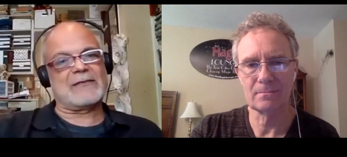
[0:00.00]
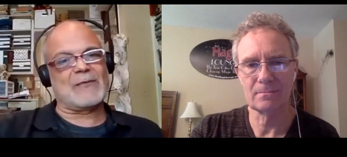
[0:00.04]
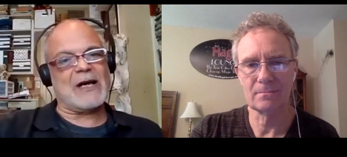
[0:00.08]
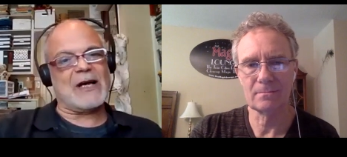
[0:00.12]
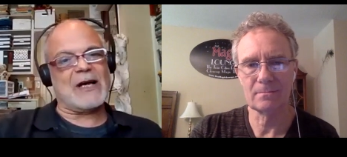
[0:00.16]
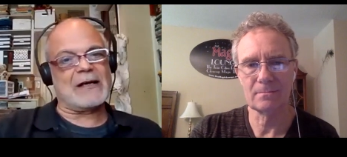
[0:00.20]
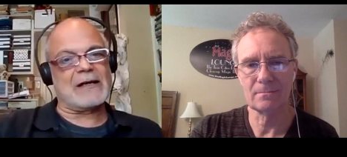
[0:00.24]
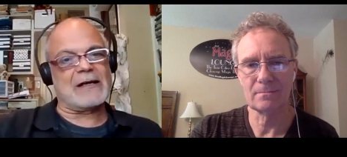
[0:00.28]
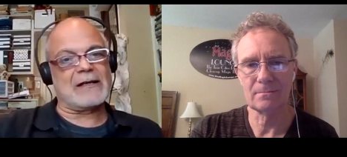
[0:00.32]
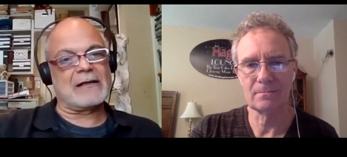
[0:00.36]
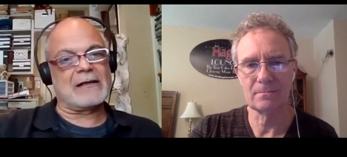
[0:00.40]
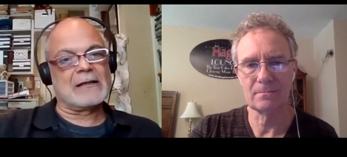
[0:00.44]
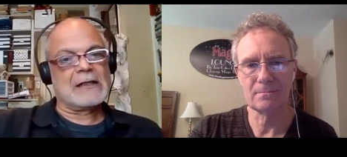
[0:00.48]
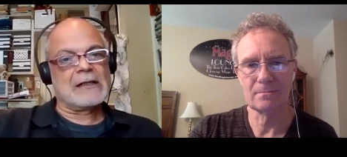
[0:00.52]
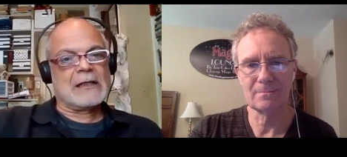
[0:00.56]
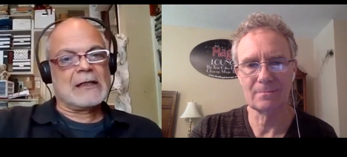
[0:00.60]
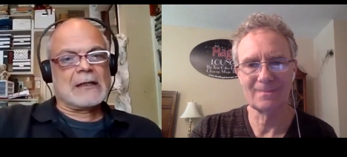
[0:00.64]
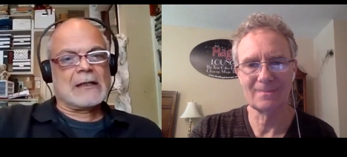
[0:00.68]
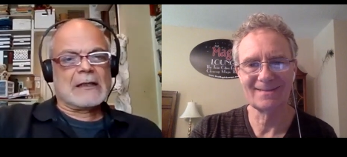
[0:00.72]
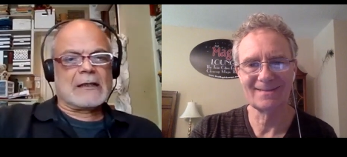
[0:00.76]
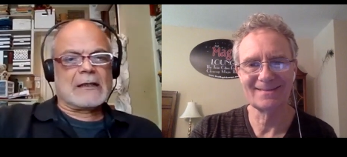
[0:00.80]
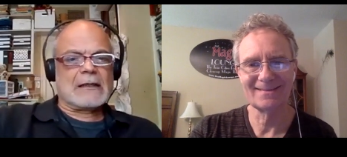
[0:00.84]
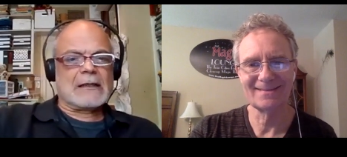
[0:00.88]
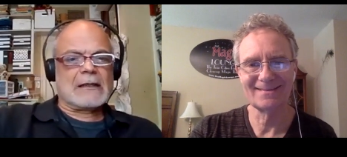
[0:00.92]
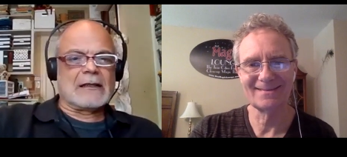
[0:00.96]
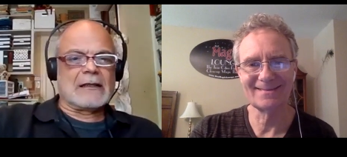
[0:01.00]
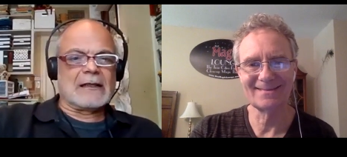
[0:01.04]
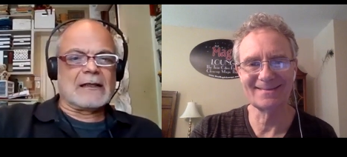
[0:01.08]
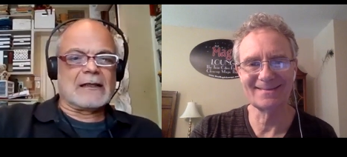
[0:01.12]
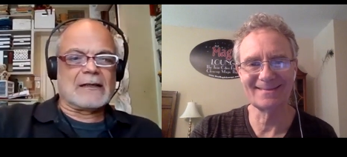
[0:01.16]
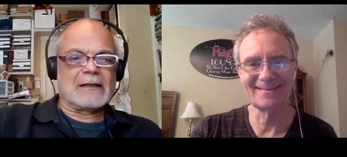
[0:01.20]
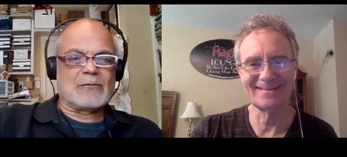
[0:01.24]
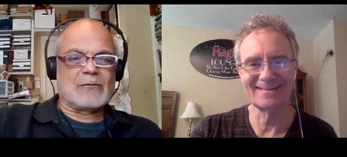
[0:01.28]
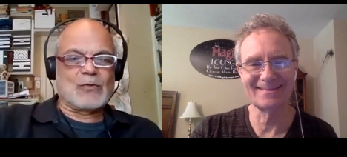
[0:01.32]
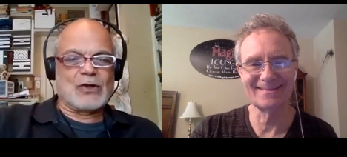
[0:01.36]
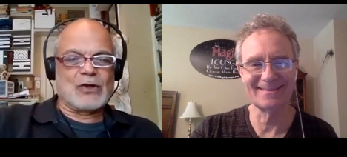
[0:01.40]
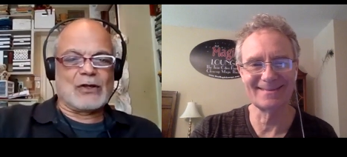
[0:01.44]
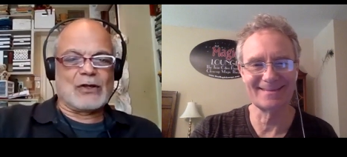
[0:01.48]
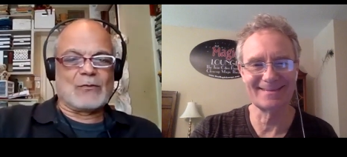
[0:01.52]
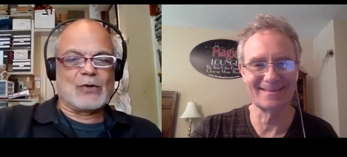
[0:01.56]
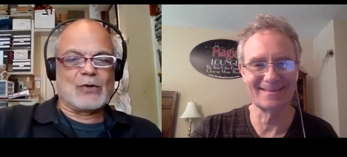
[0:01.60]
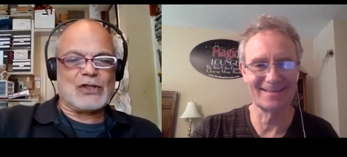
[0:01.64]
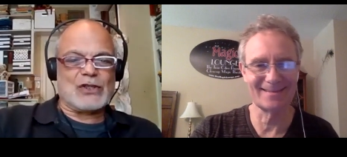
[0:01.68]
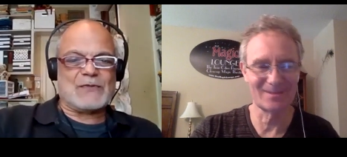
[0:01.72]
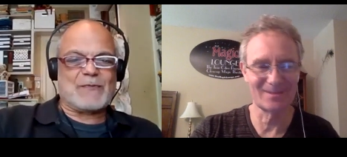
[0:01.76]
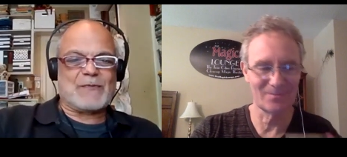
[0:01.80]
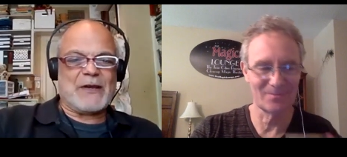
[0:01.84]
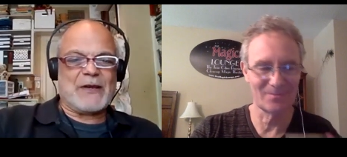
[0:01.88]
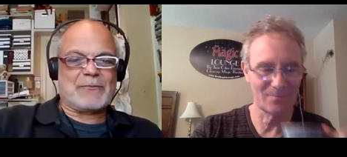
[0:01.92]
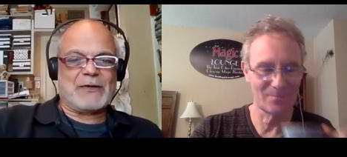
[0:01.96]
Speaker 1: My uh, mo-
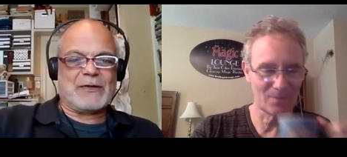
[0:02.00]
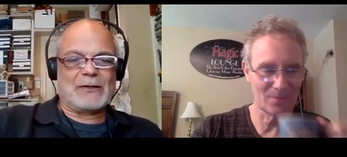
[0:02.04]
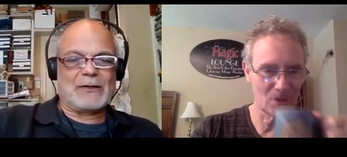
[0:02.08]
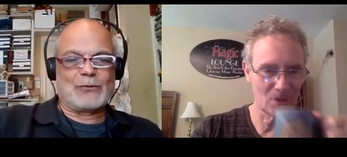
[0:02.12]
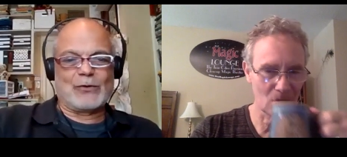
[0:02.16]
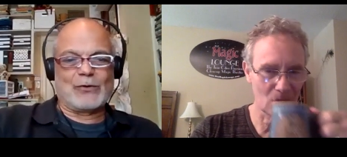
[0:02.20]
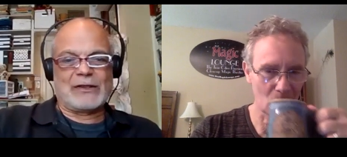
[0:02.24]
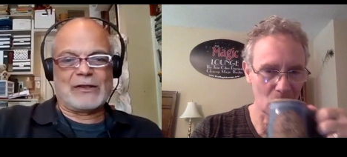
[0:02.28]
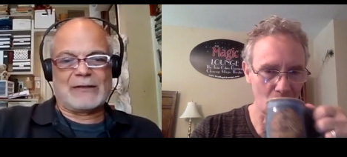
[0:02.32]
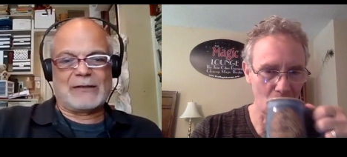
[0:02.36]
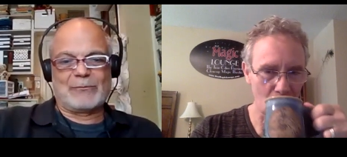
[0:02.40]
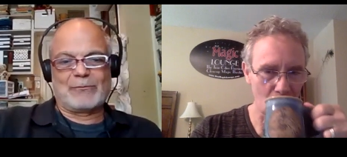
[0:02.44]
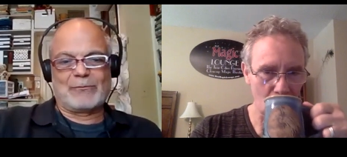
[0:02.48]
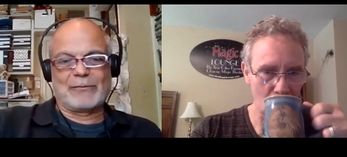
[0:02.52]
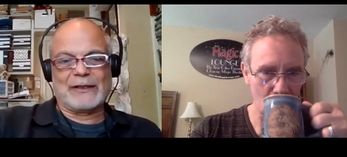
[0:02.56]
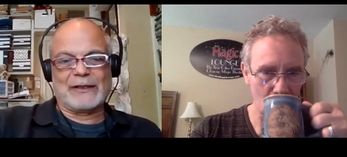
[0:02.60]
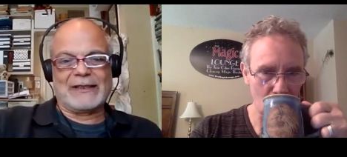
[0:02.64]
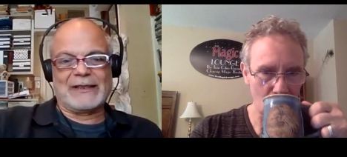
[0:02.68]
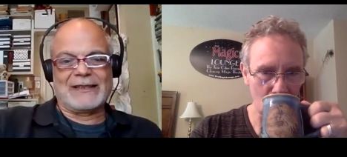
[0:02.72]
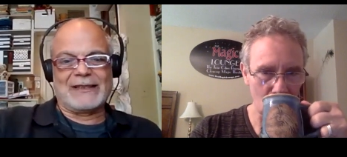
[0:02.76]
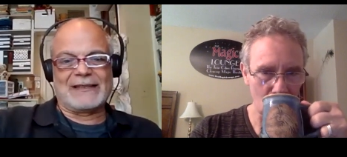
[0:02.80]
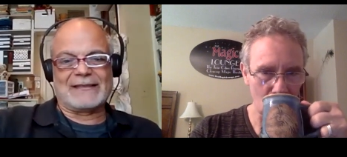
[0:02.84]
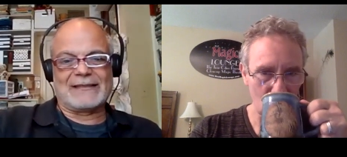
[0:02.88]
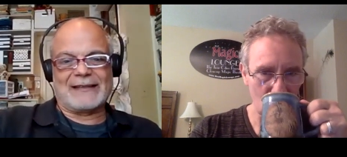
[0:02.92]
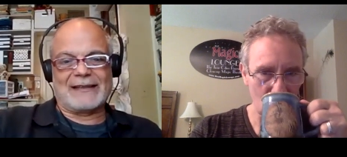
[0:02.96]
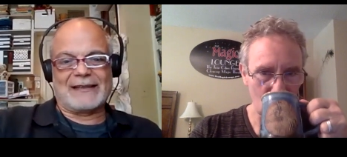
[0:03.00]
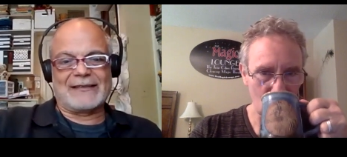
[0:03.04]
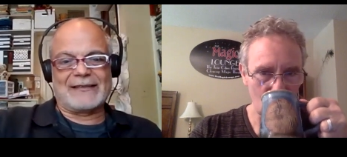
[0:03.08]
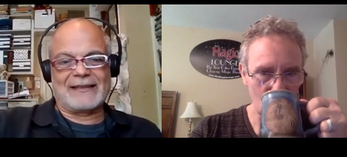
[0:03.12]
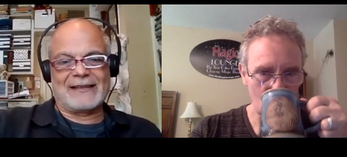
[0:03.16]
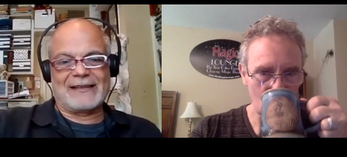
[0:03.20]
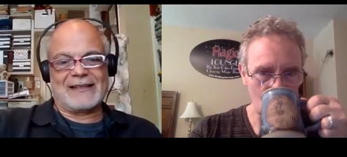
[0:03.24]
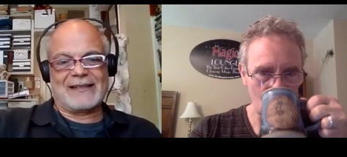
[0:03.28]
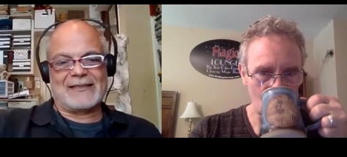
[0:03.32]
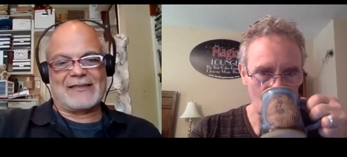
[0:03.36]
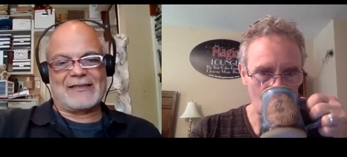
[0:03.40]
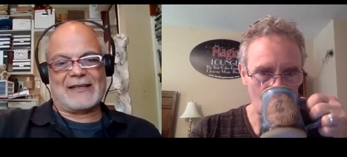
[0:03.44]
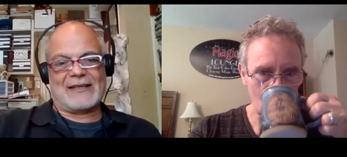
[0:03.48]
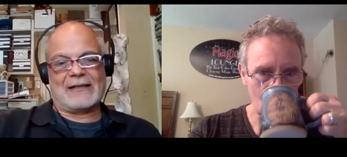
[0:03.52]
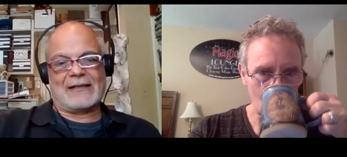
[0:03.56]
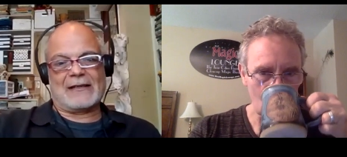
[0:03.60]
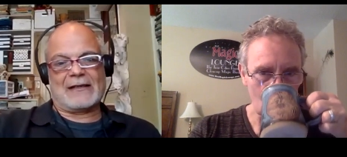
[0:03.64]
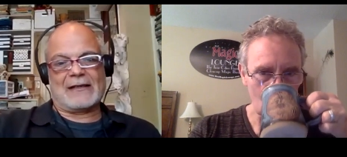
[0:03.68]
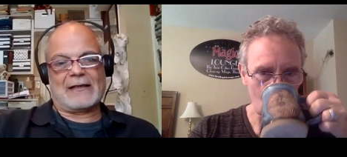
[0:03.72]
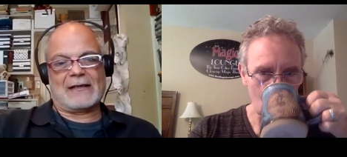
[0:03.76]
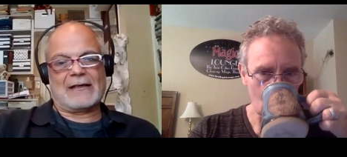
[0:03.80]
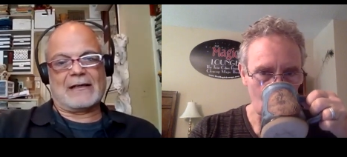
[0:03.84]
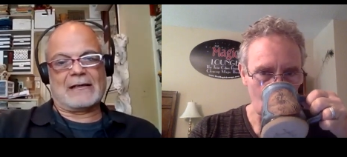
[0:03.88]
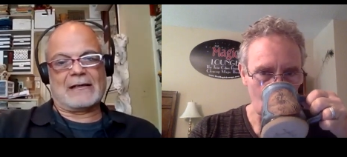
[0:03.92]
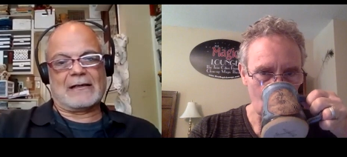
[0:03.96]
most people with brilliant ideas are,
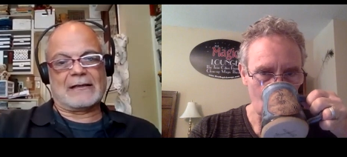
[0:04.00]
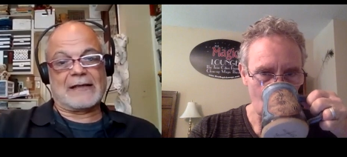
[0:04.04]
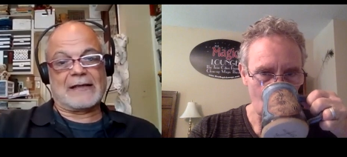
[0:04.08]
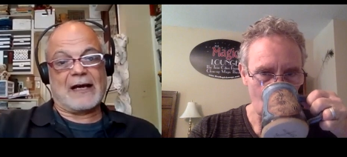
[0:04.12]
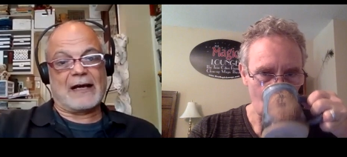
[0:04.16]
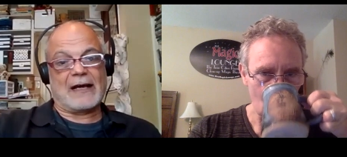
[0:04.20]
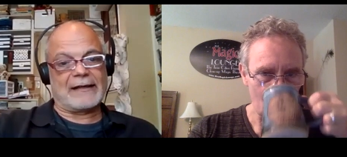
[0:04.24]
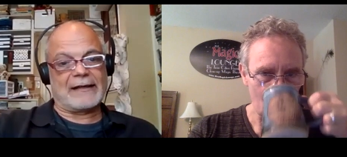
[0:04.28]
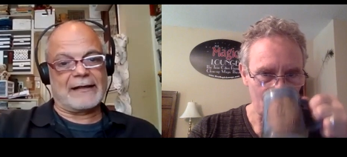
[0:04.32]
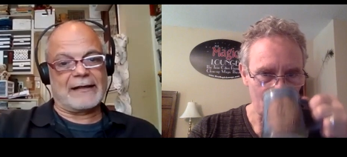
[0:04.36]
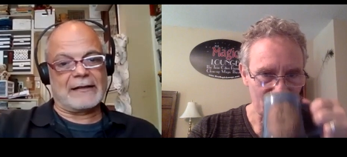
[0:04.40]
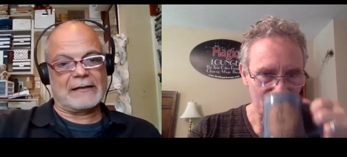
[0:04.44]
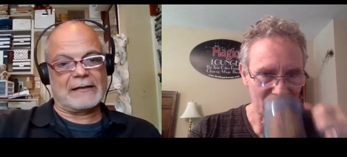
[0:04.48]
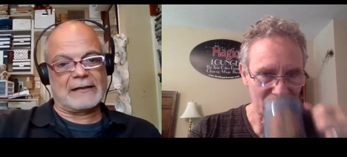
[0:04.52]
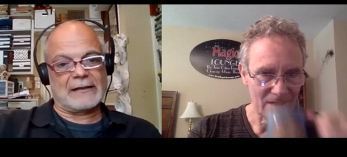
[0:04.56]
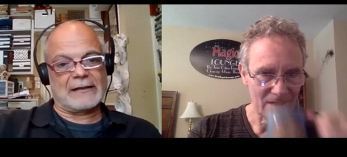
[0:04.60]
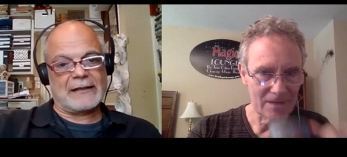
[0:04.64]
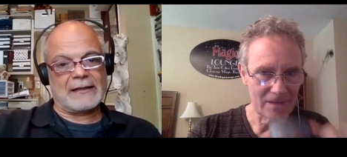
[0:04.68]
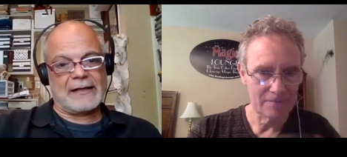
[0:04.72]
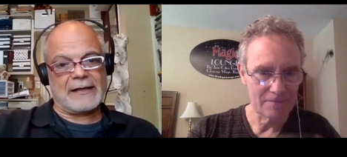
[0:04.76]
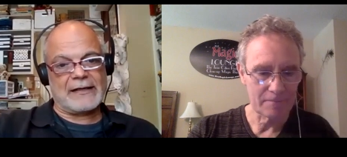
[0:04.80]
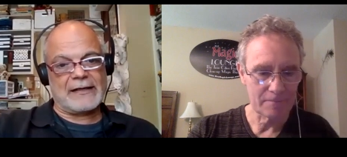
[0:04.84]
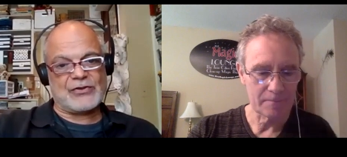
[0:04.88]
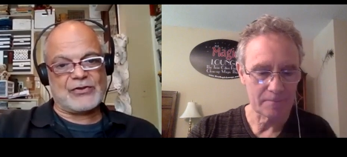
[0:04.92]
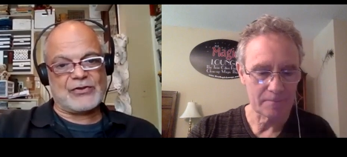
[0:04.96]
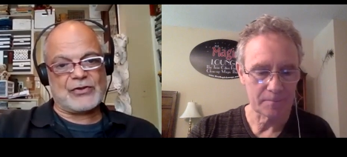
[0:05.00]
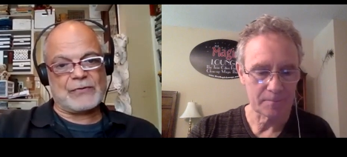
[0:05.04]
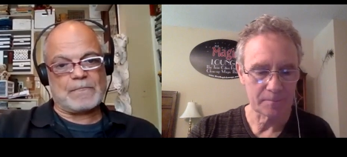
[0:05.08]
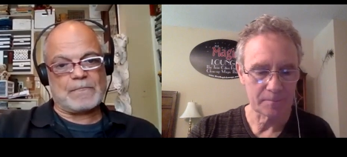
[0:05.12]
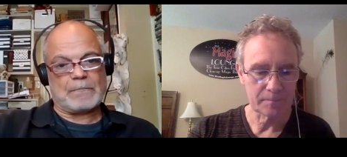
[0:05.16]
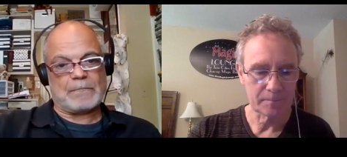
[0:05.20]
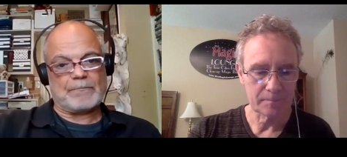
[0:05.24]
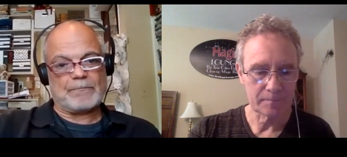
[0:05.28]
are younger in age